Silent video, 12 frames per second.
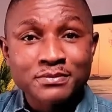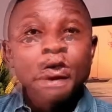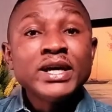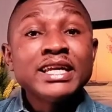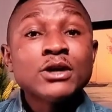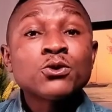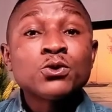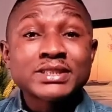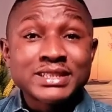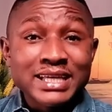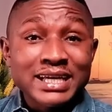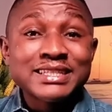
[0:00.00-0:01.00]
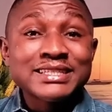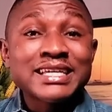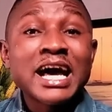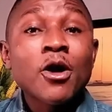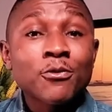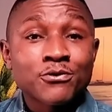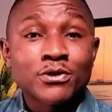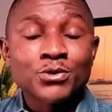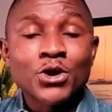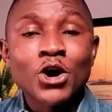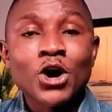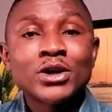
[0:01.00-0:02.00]
When they could take this help
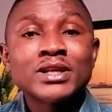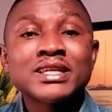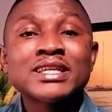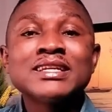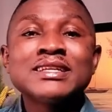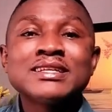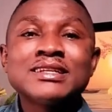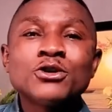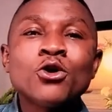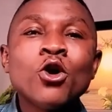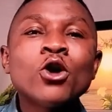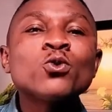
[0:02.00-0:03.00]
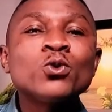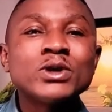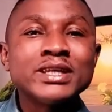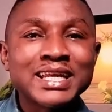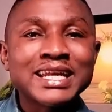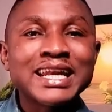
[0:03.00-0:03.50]
from God, God would